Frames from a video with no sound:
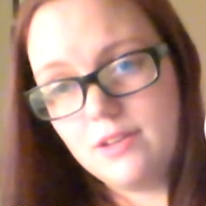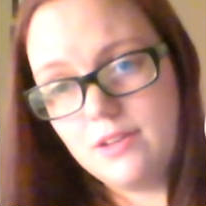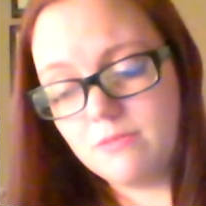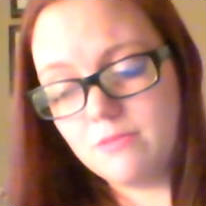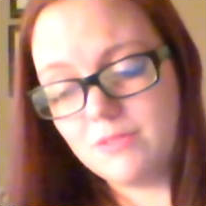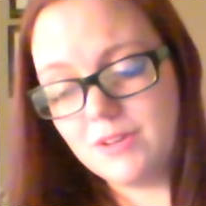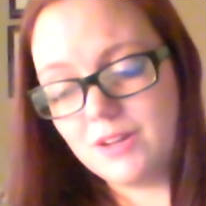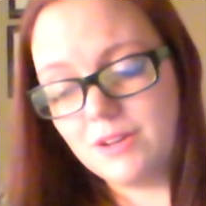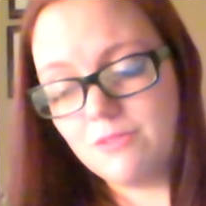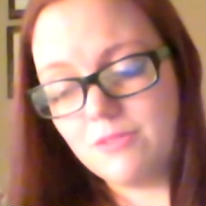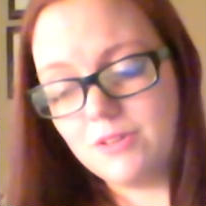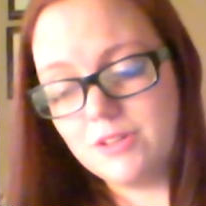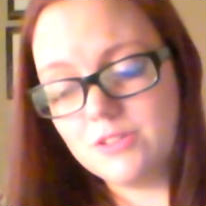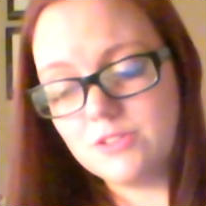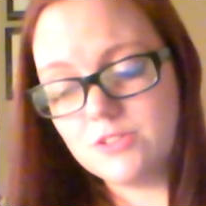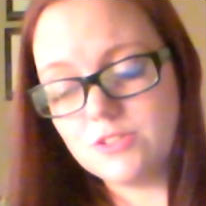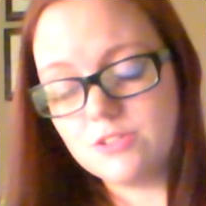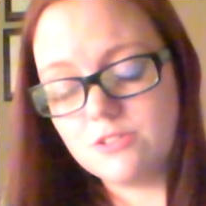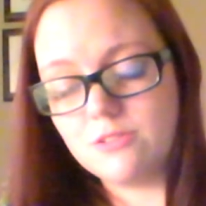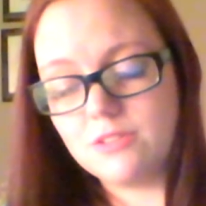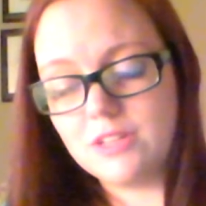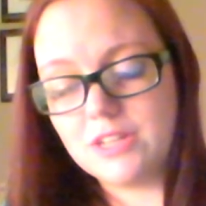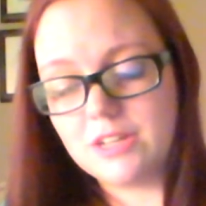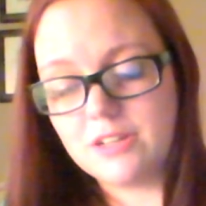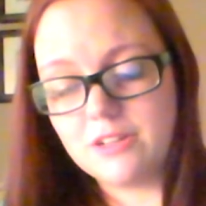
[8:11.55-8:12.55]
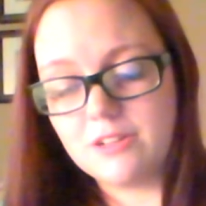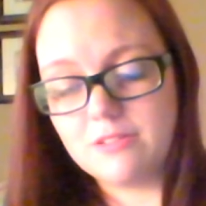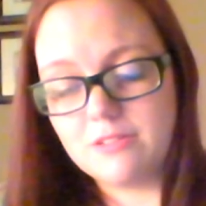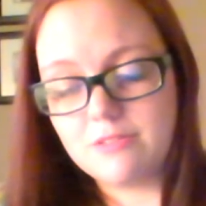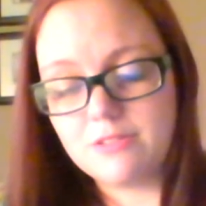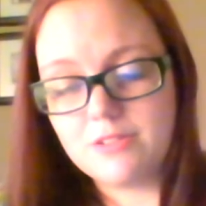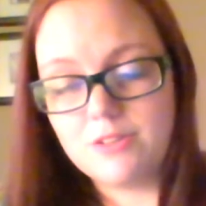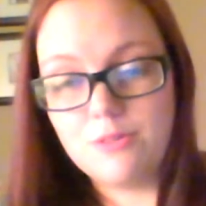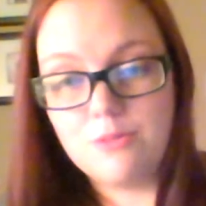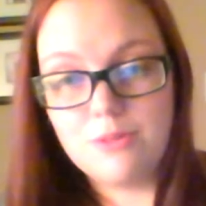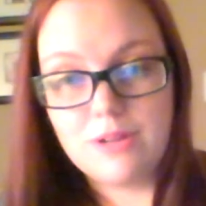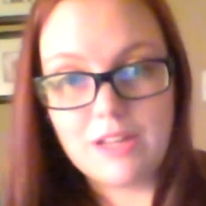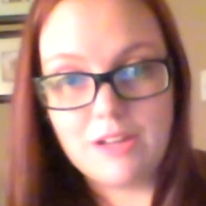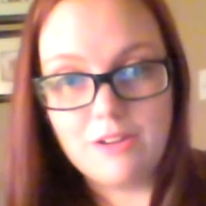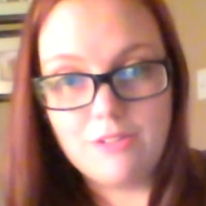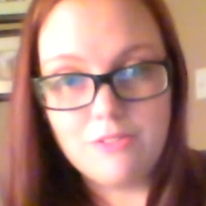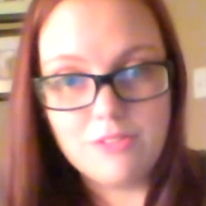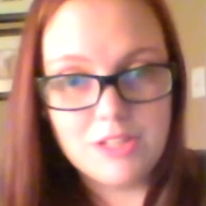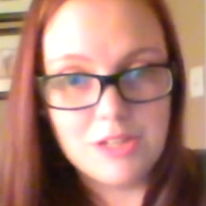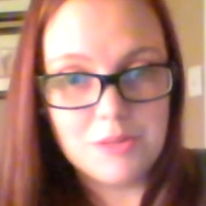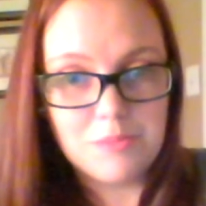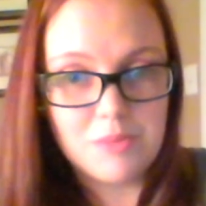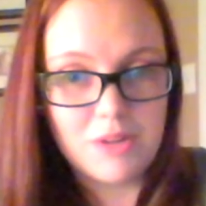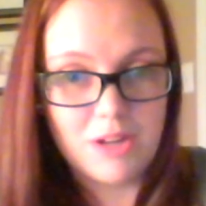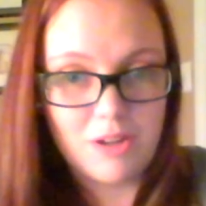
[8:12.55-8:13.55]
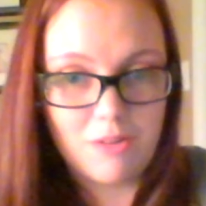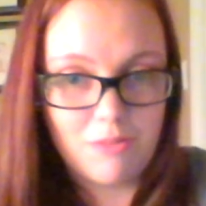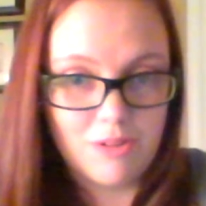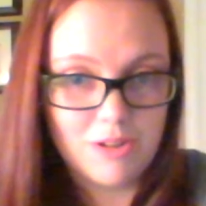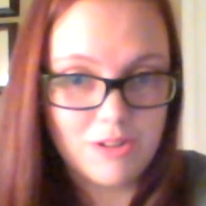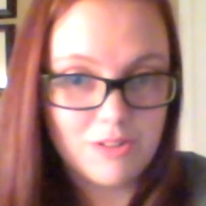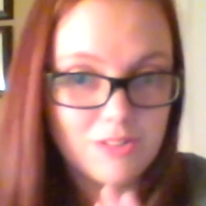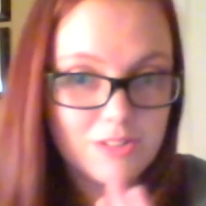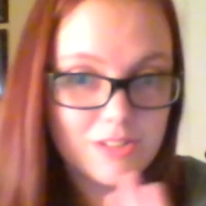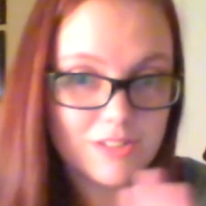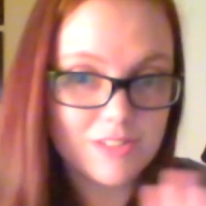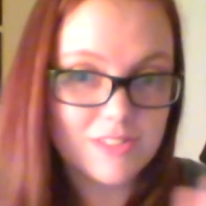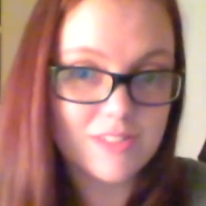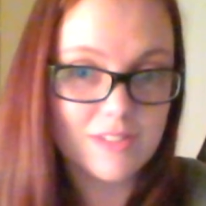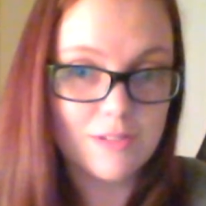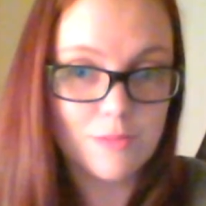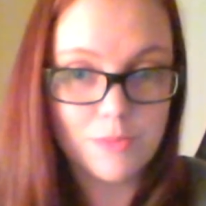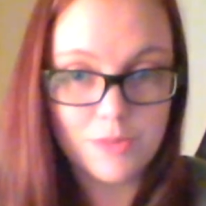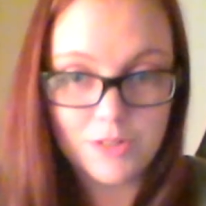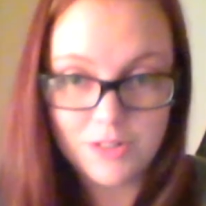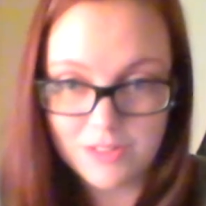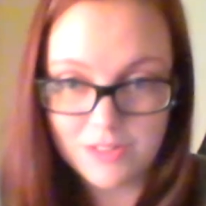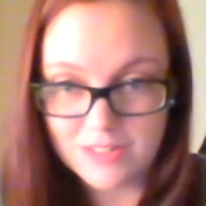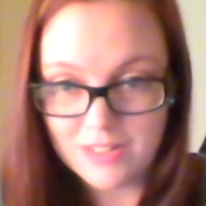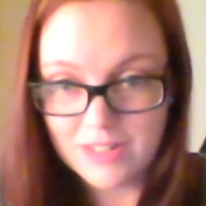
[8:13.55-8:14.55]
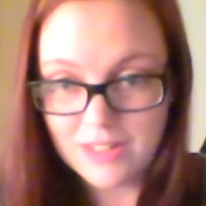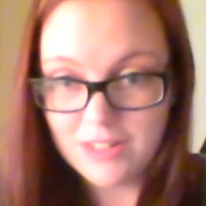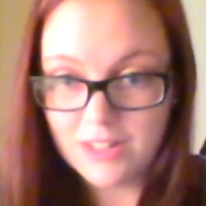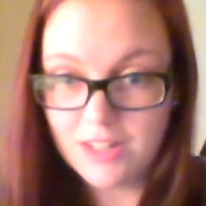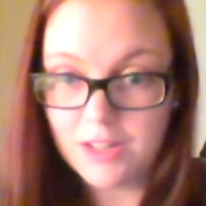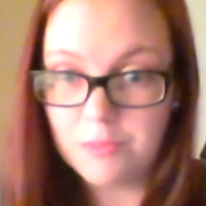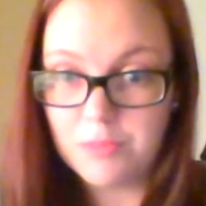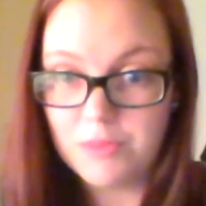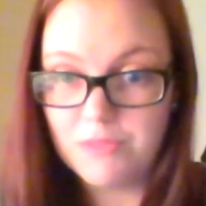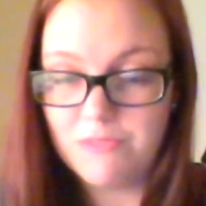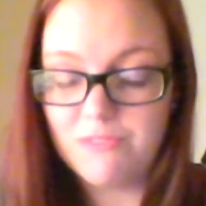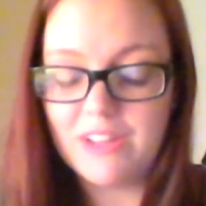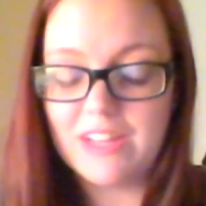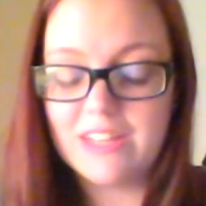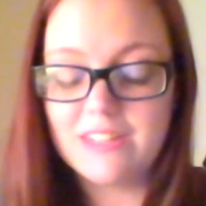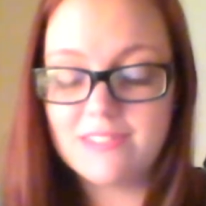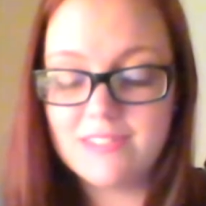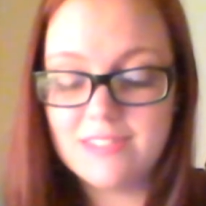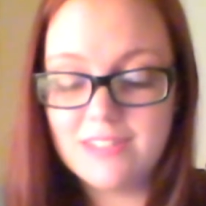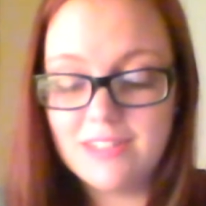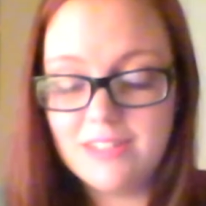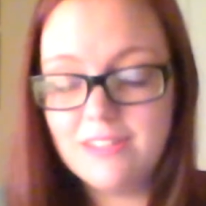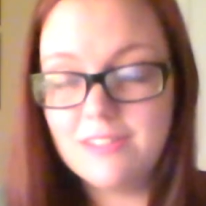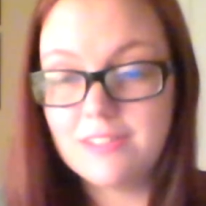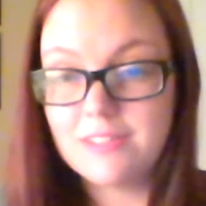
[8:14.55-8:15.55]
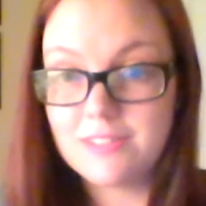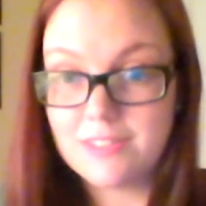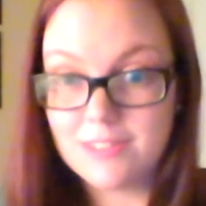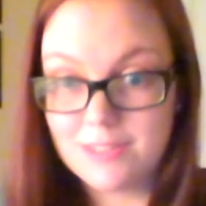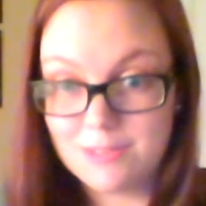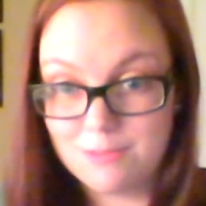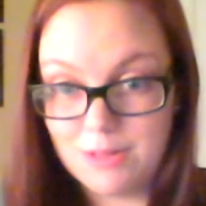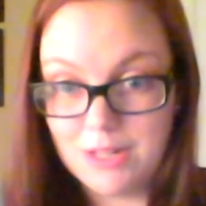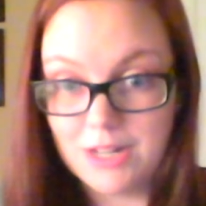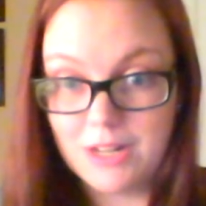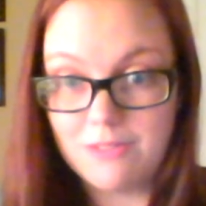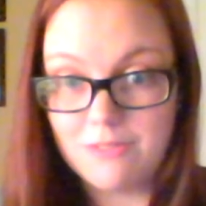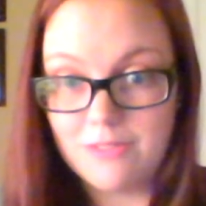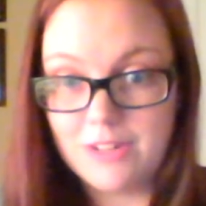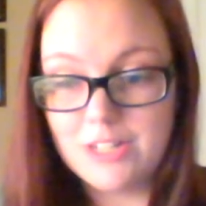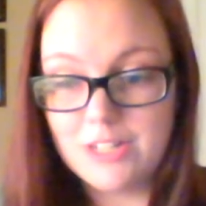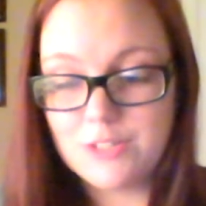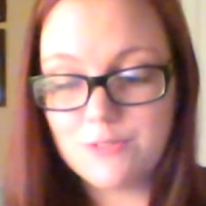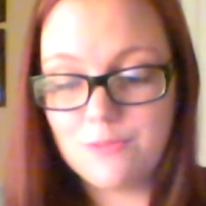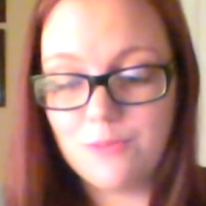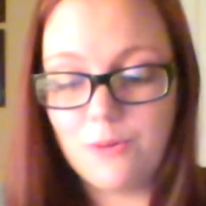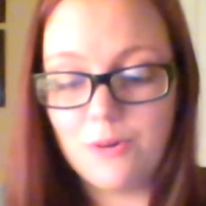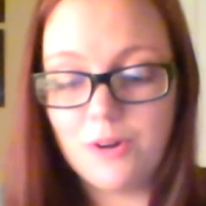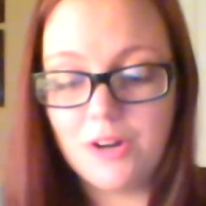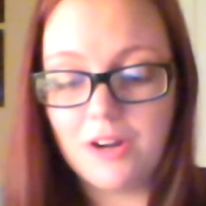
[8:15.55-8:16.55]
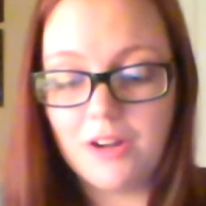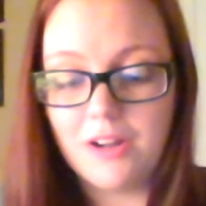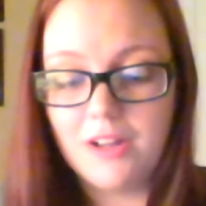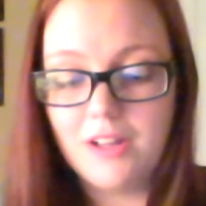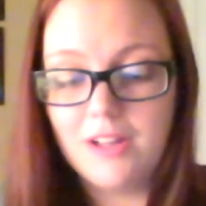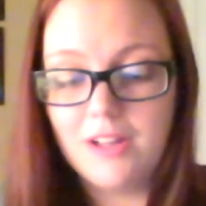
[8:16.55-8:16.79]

When I want to do like a going out lip and I want to look super dolled up and fancy, this is what I reach for.